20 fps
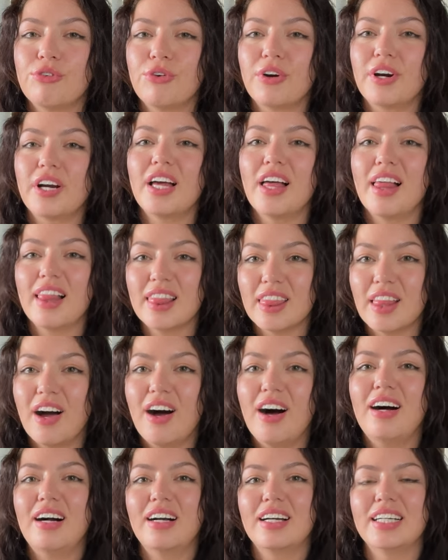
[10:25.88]
for a
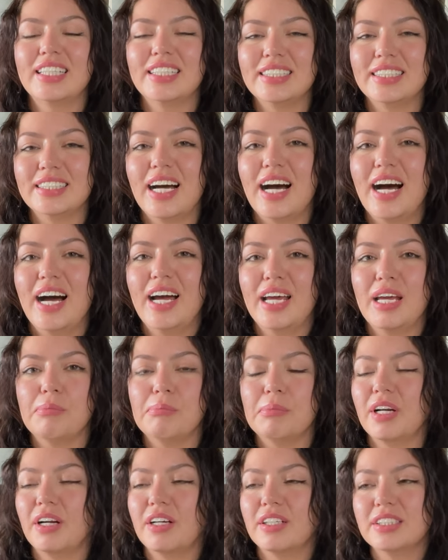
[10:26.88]
long time.
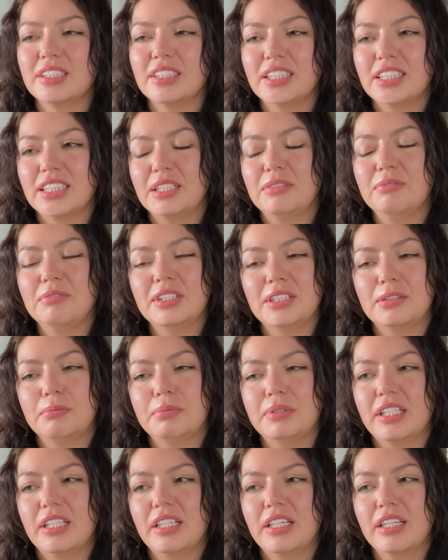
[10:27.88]
It also seems to
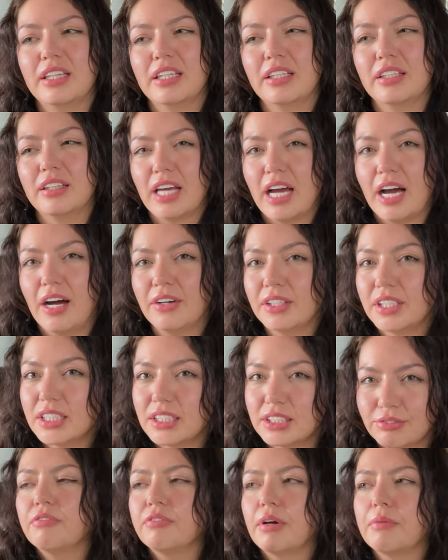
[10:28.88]
be the
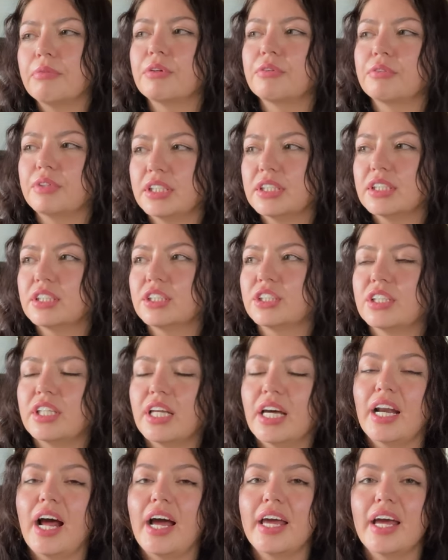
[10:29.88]
loudest from the research
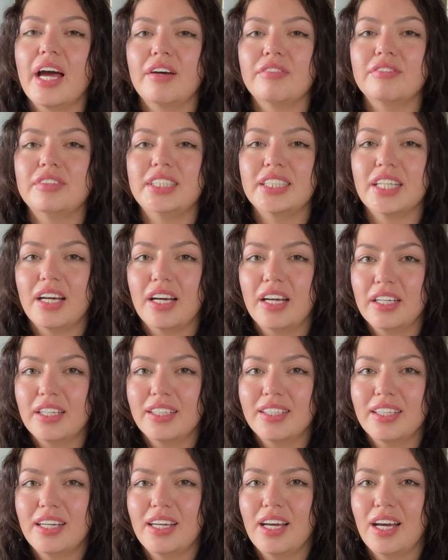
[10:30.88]
that I have
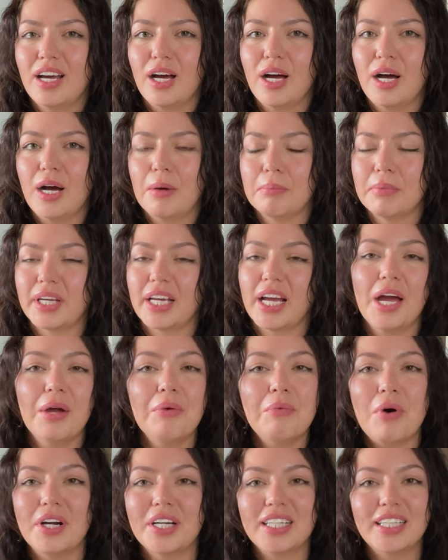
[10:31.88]
done. Um, like I
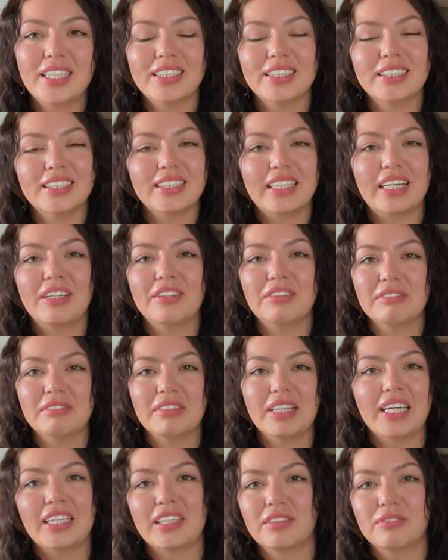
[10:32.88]
wanted it to sound
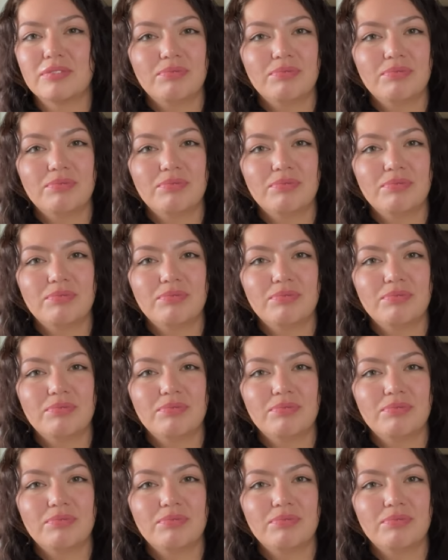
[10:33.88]
like